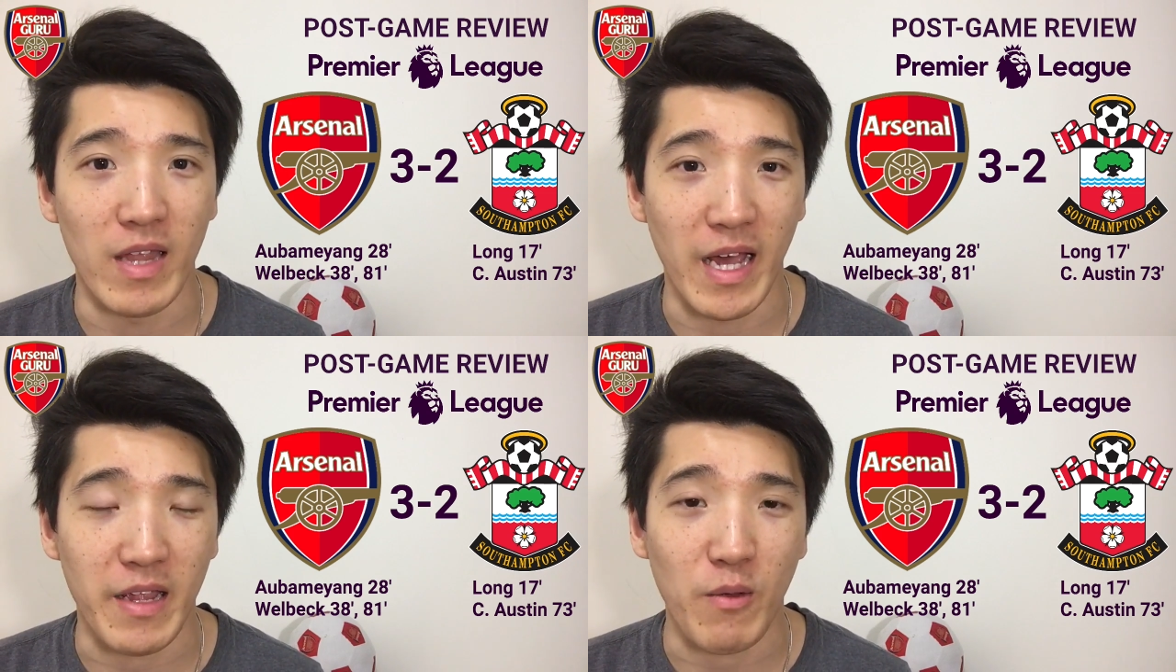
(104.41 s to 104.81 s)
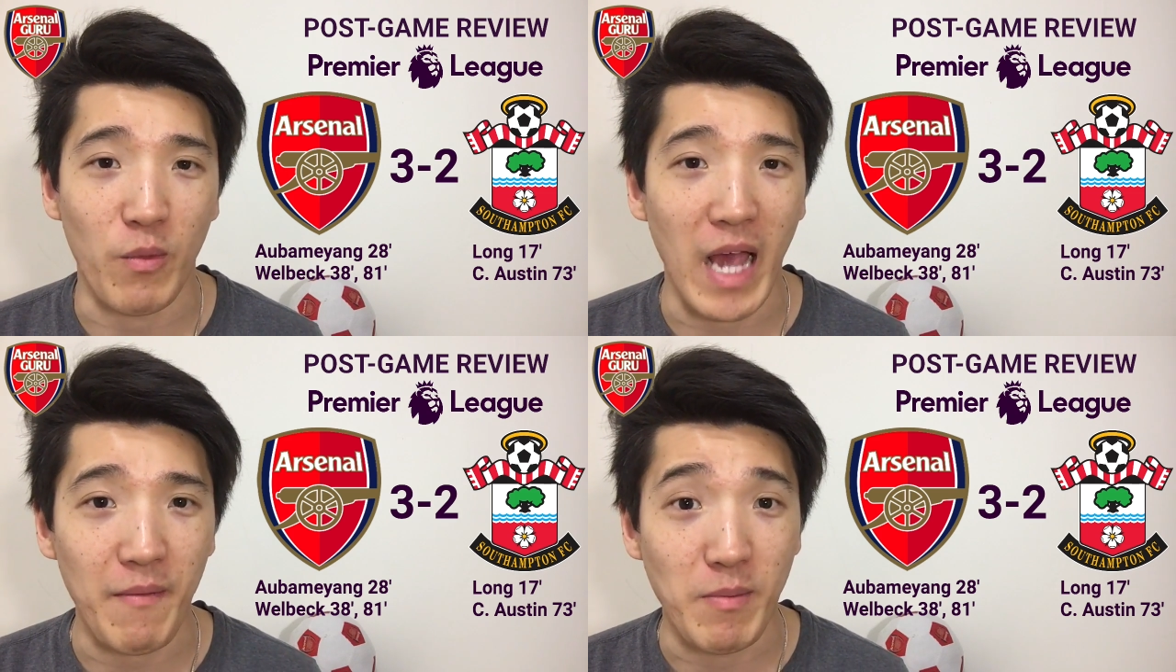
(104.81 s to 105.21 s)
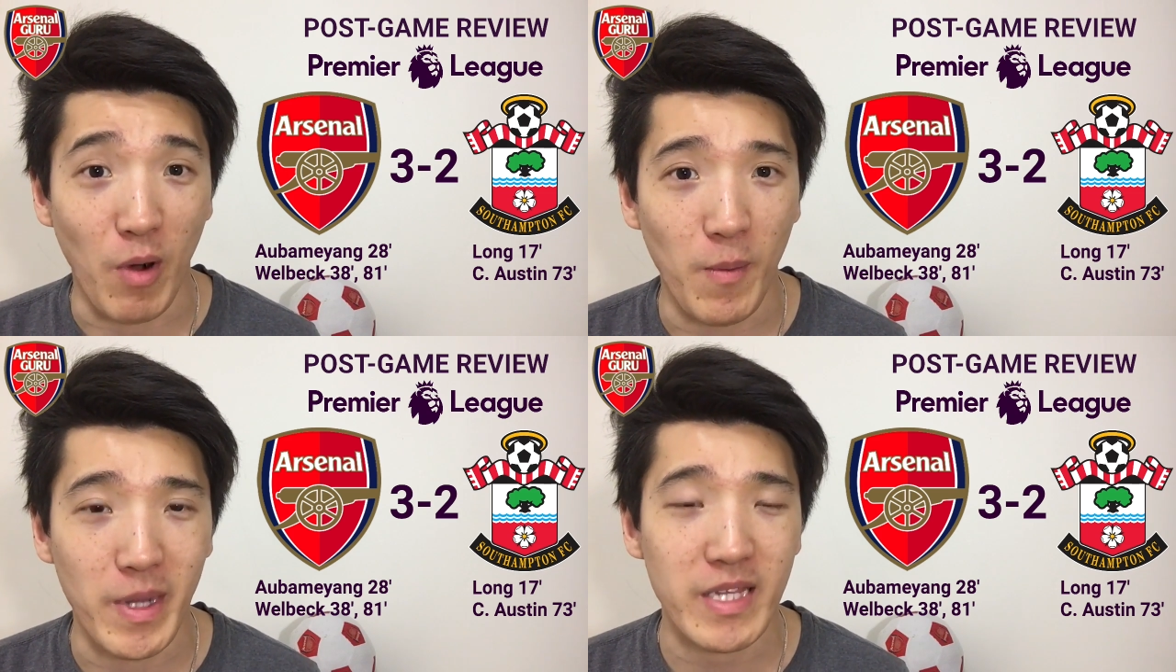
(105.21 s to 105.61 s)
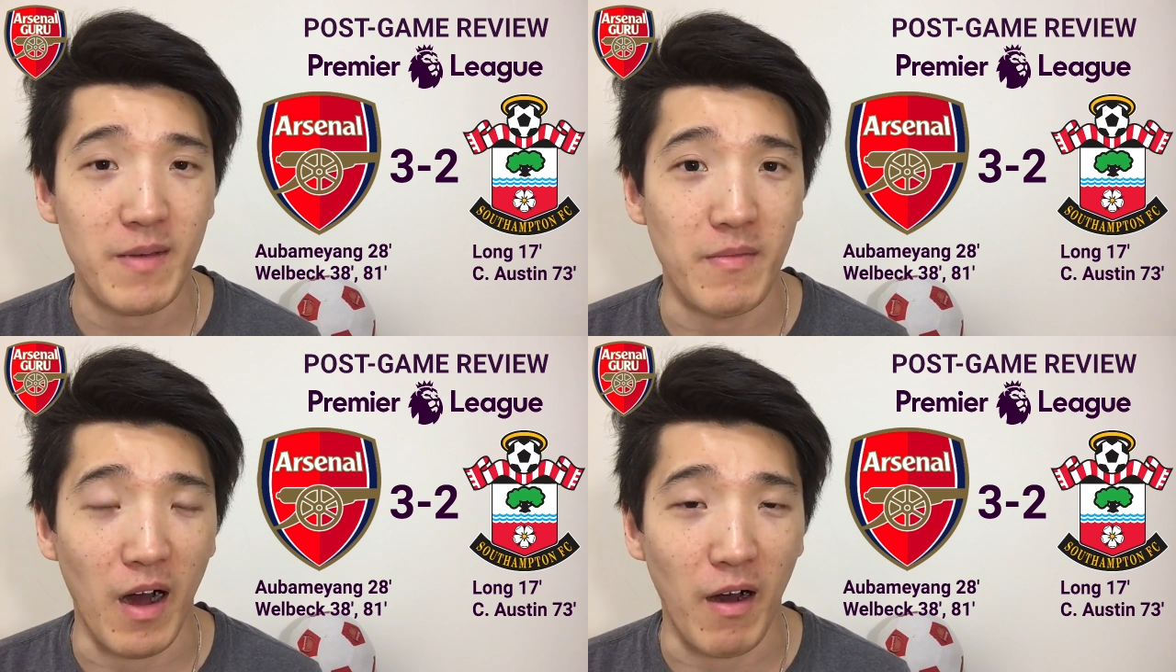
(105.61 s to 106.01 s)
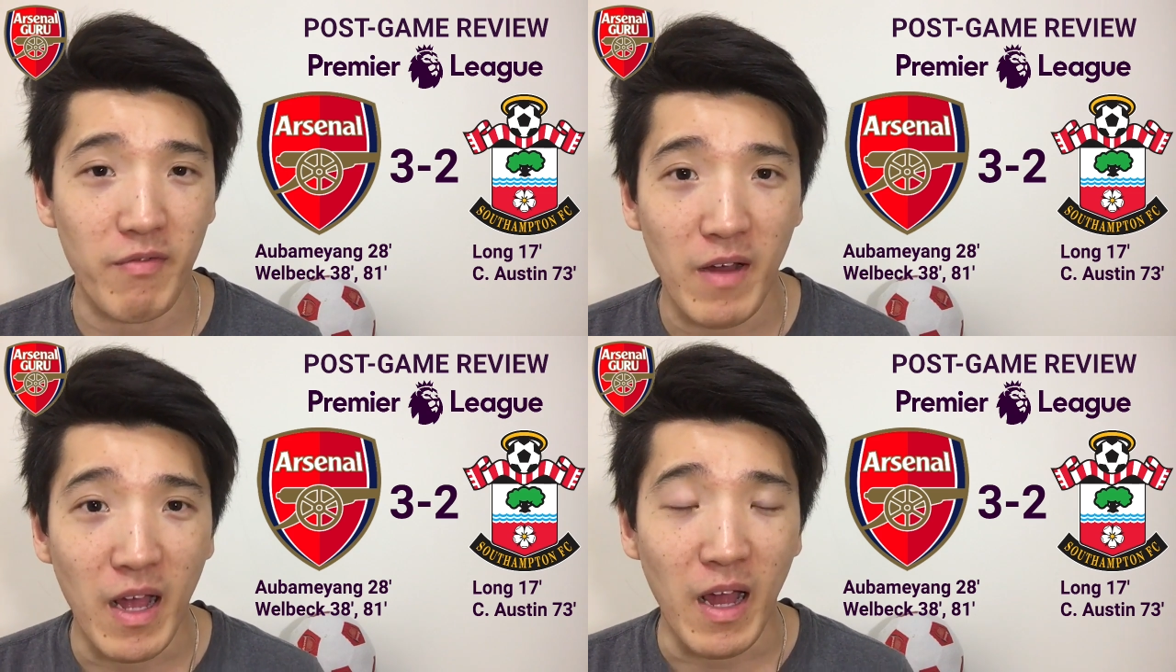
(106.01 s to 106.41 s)
Like, we have a momentum
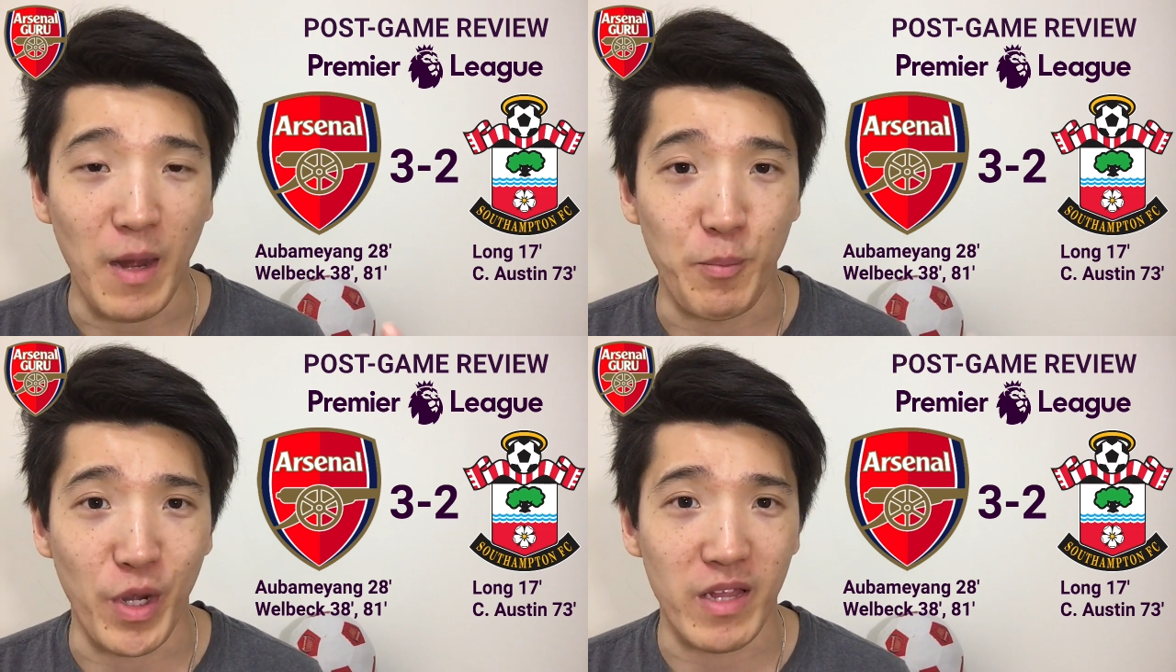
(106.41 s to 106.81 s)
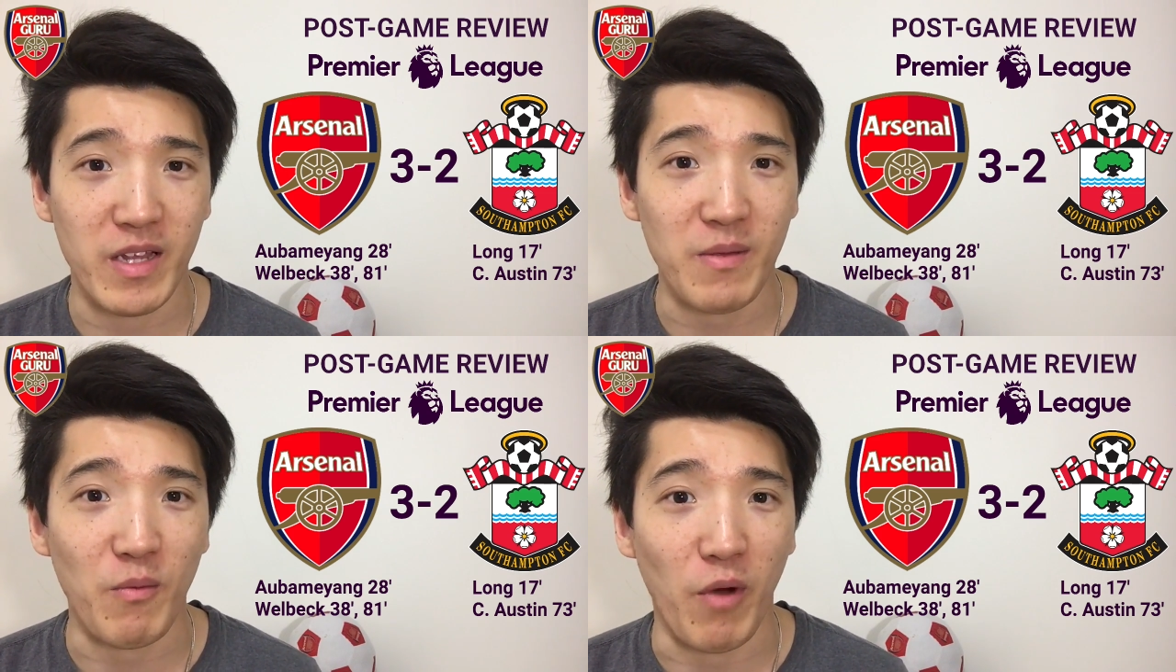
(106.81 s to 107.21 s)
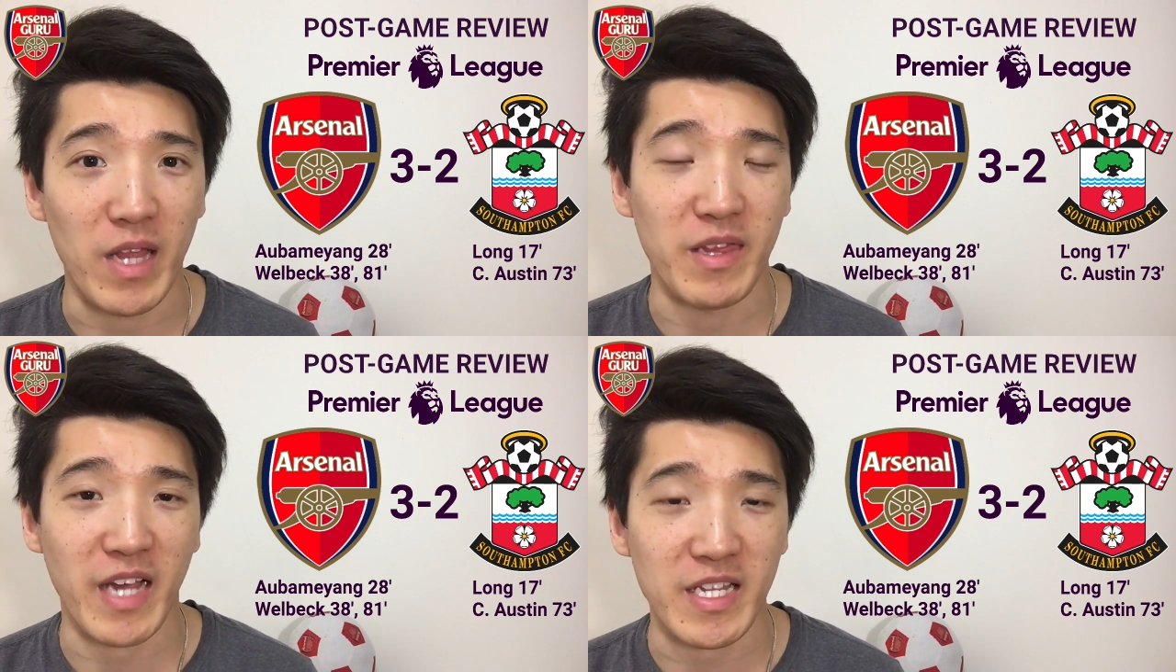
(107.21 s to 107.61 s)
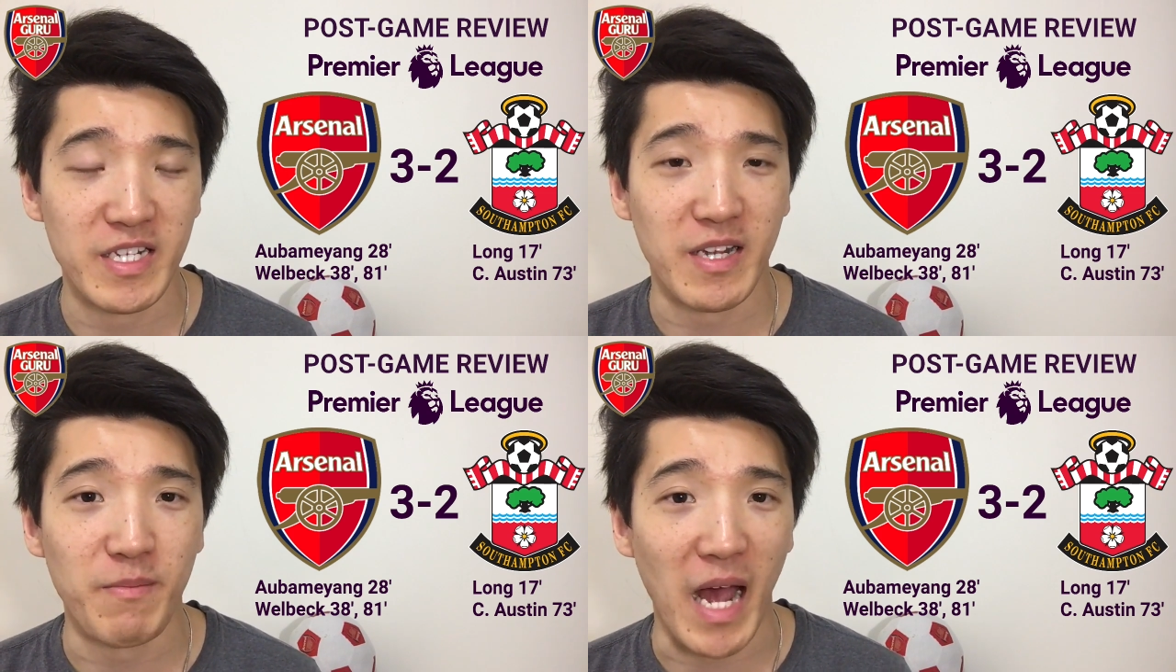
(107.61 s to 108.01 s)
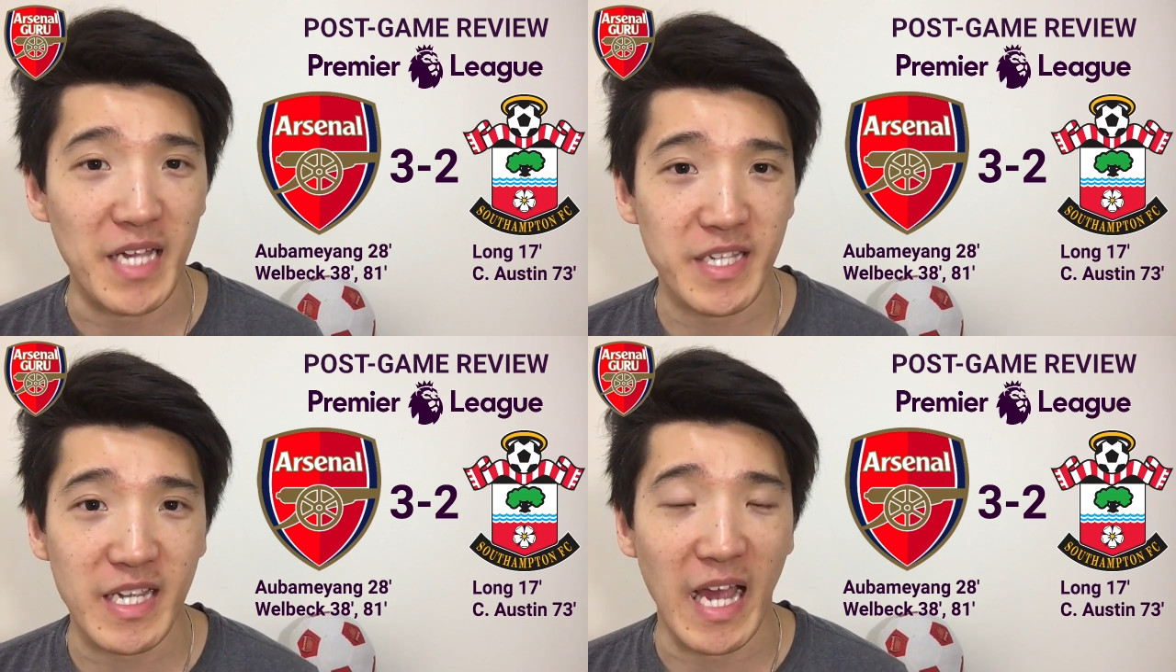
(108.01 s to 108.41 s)
of a brilliant one-touching
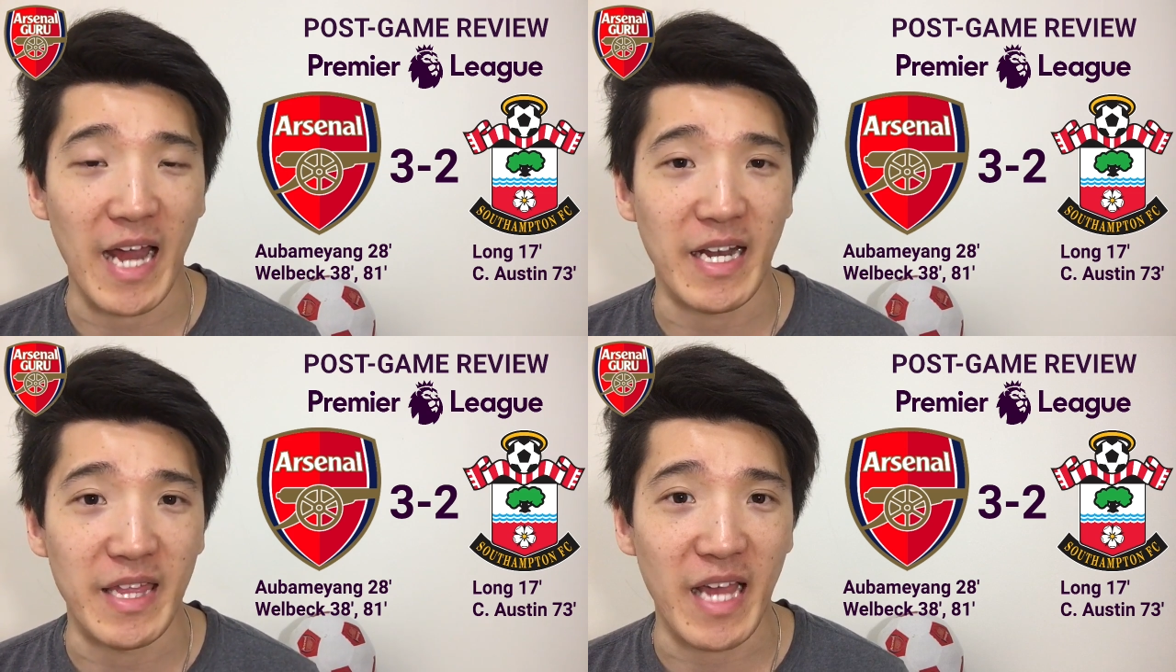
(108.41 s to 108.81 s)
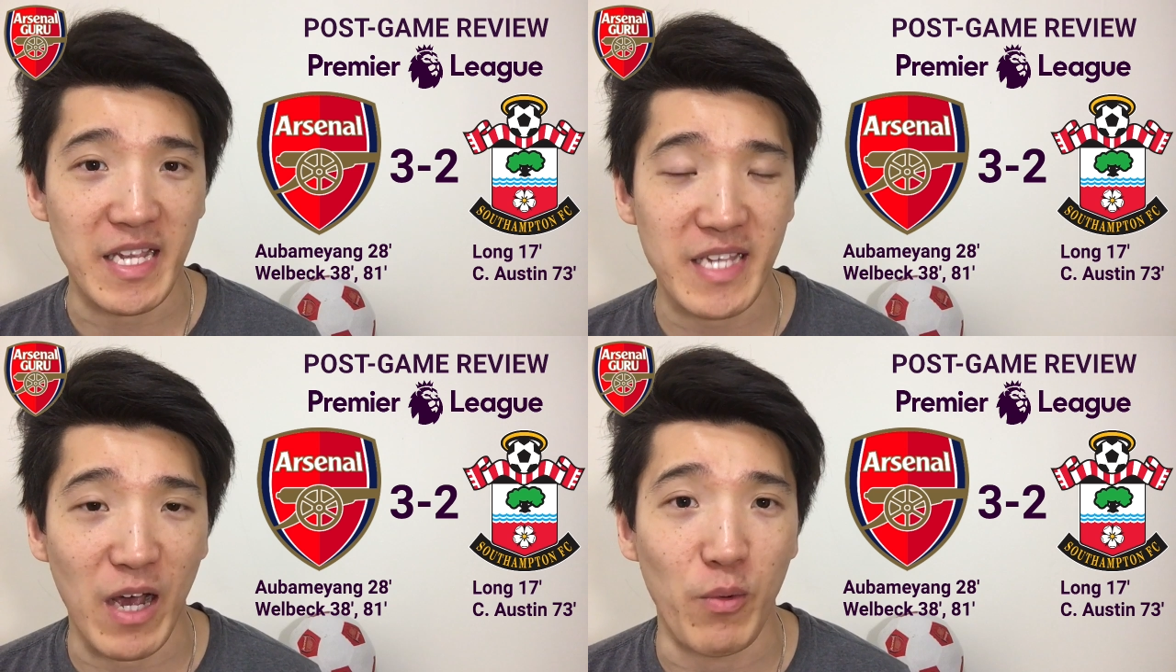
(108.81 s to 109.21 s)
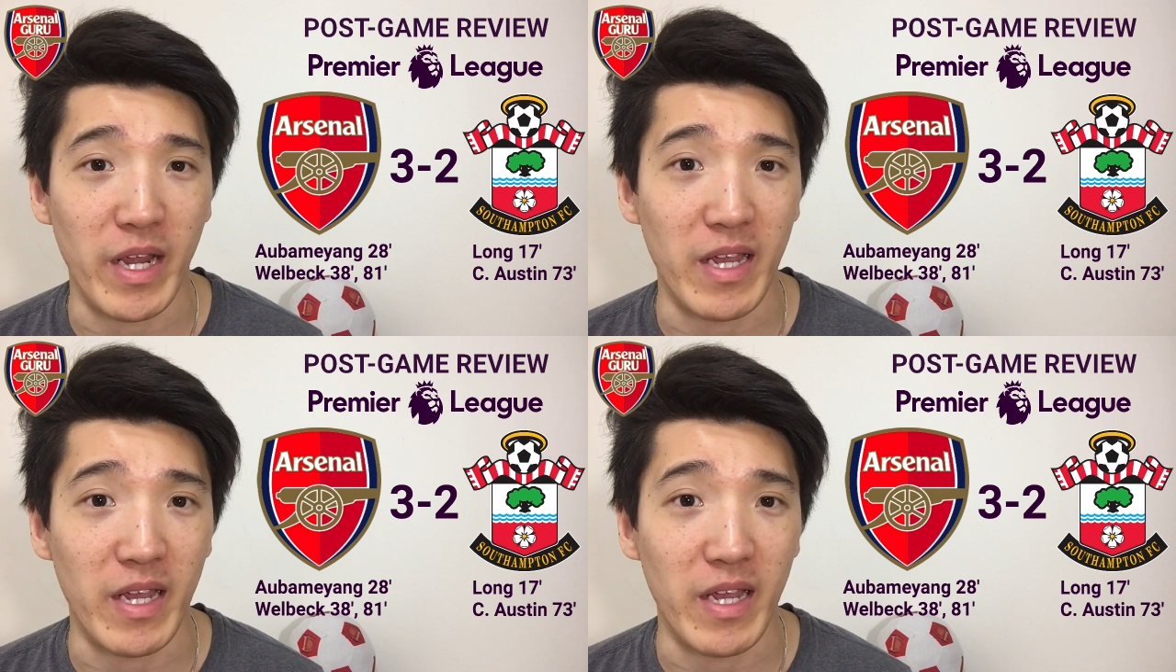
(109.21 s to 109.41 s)
passing, and then that's how we